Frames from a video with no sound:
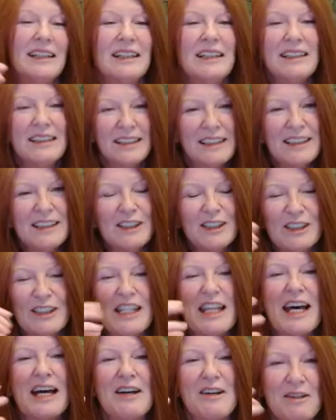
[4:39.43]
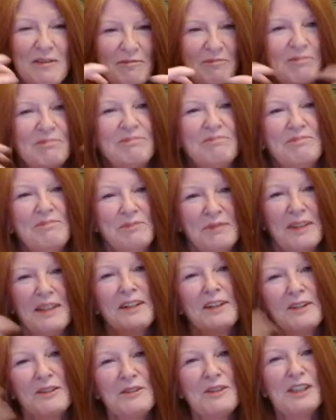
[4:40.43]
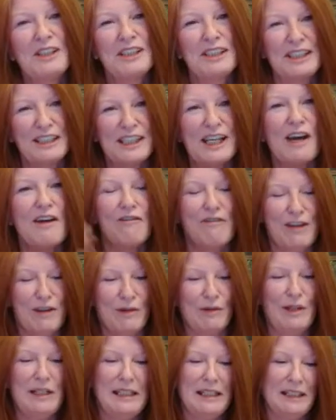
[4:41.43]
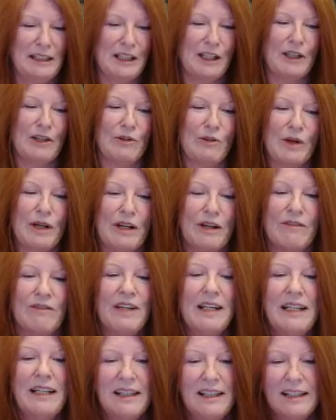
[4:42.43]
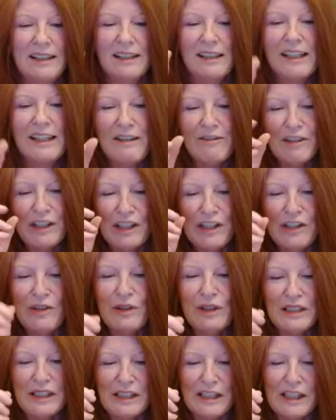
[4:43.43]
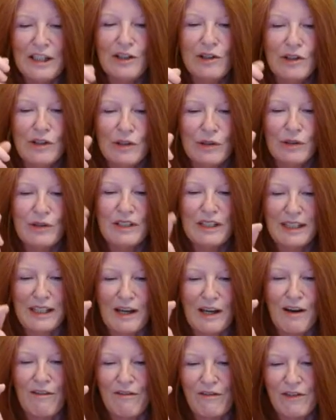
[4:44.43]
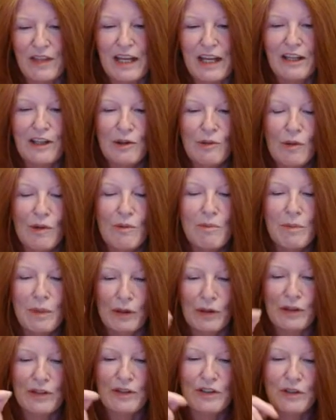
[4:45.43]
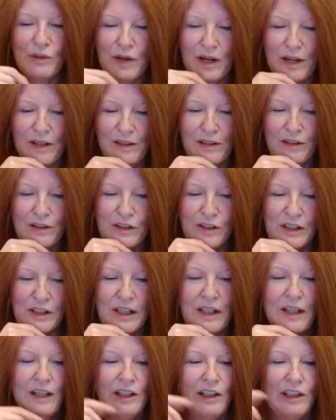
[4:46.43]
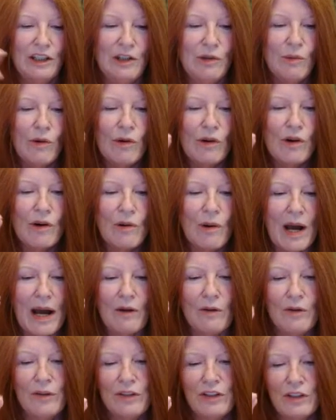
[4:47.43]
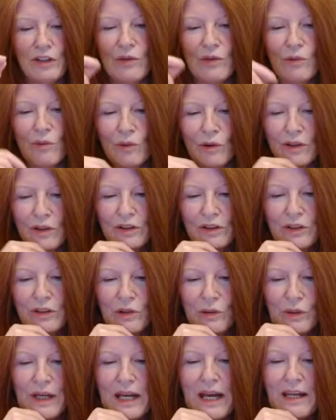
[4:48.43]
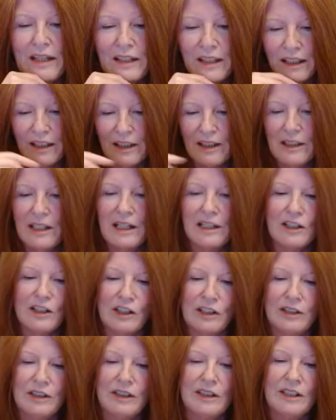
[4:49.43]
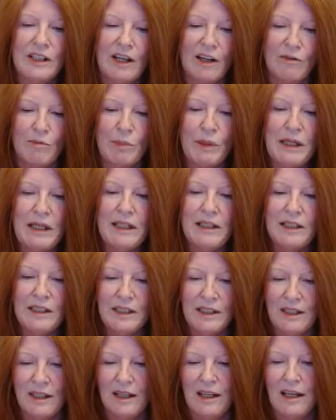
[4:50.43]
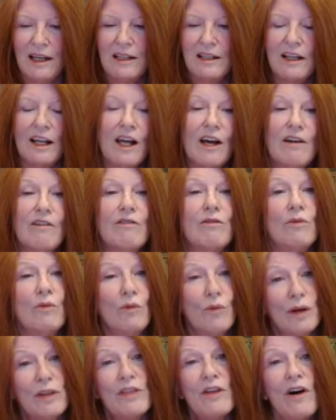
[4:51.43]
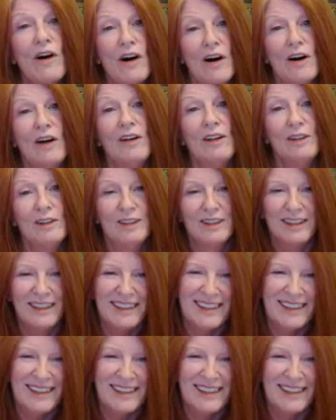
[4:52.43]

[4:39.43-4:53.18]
It is that, you know, just stuff you need to get rid of, leaving you to see your true self that you will mirror to others. You will go out into the world, creating connections of peace and love with all.